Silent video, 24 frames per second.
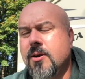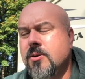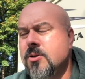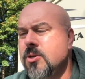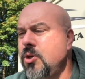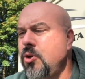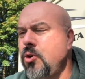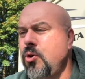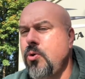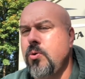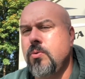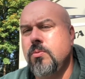
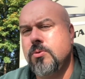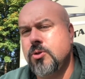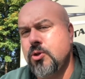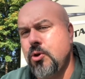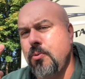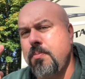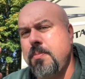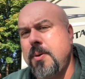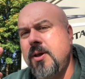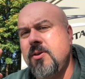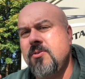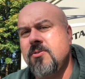Two, two
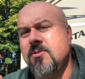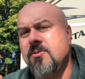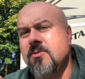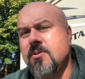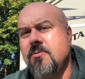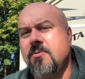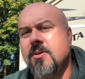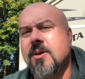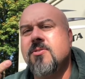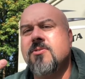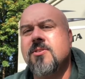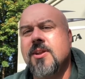pieces
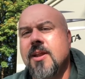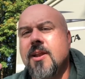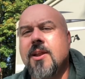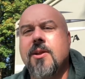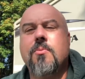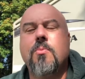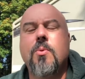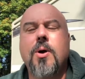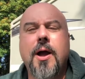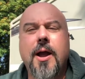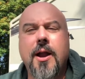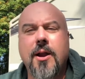of extended
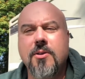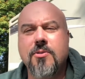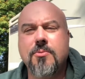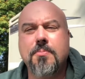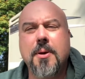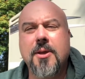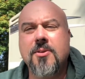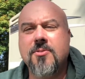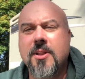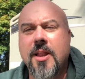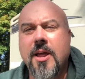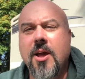wires,
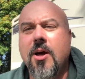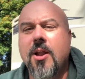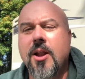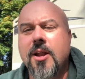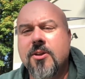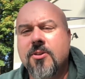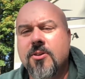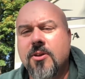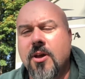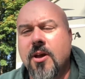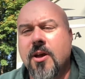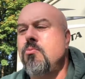basically all
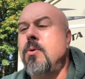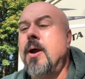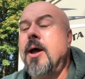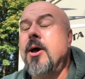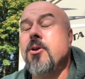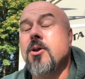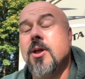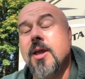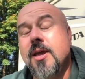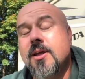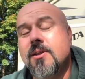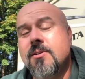it took.
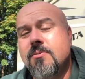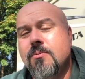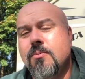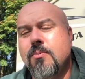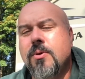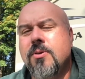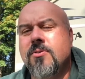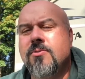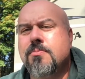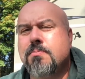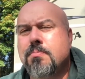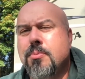Routing it
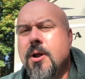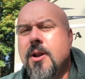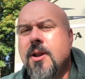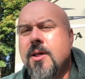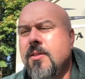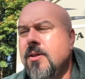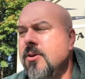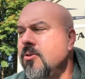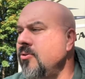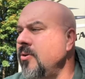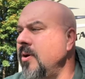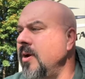was probably
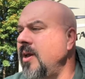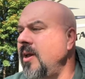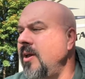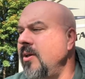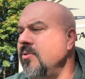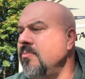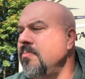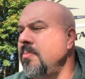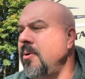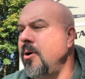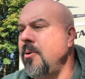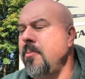the
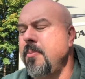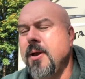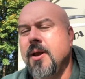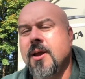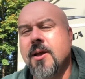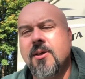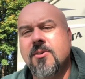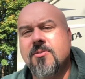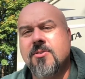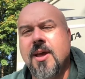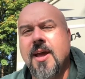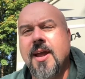trickiest part
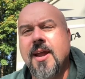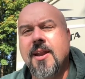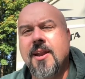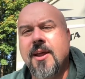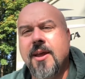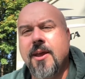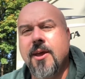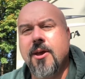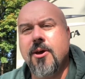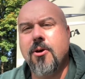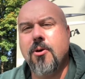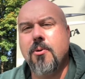because I had to
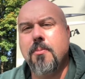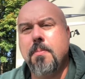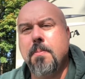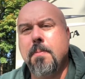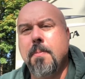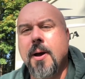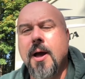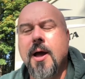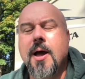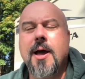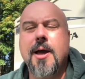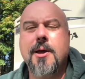go
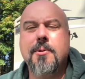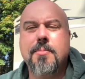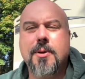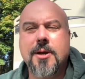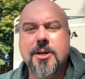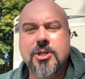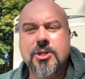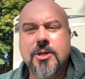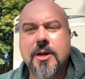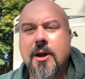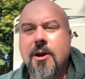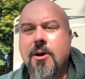behind my
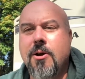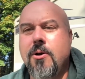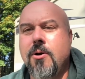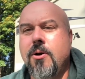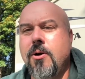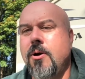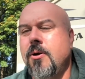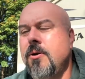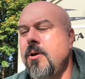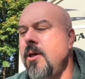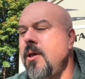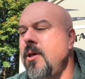
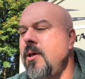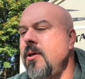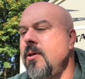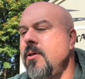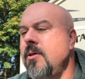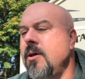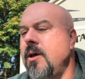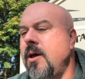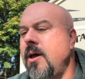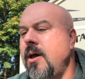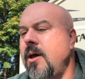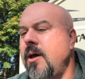shower,
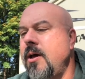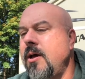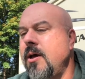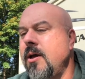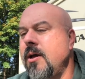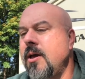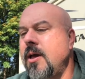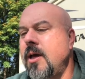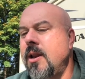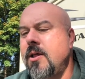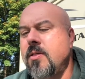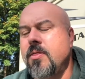uh,
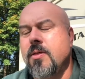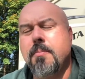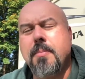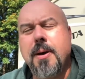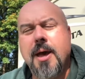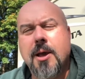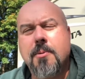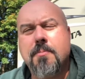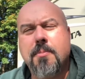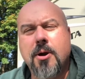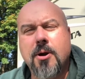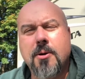kind of in the
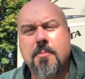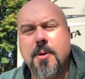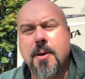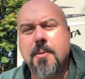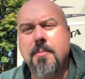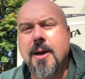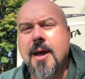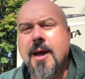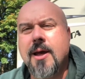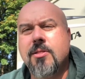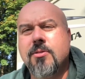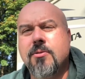back part of my
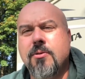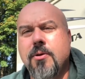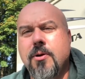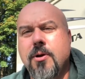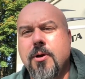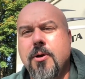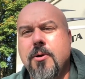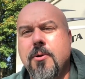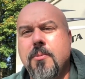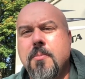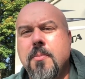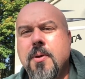
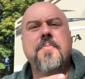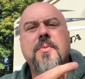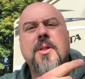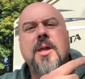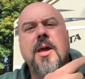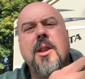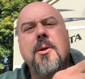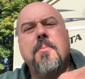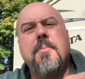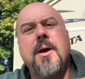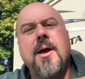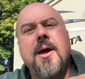bathroom,
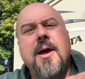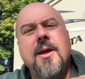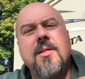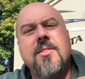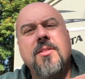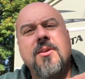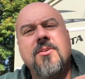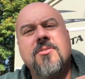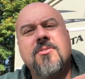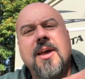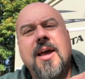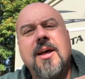kind of behind
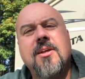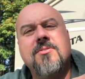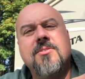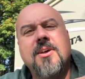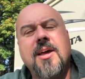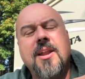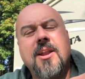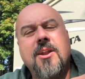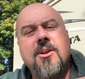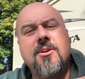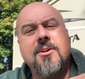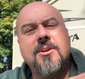this
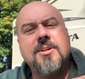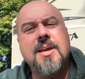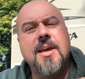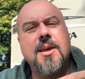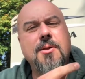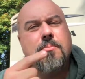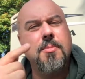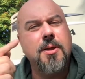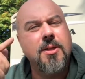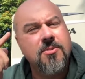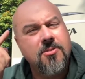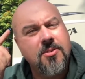outside
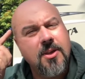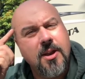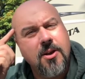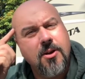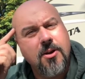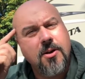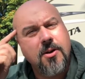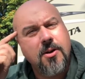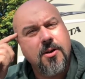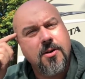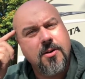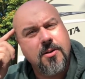entertainment
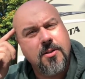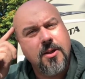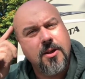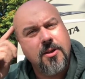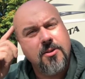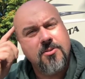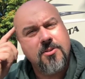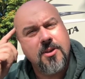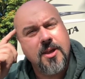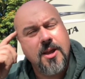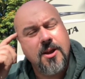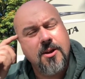center that you
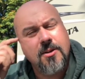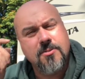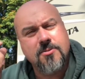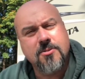see here.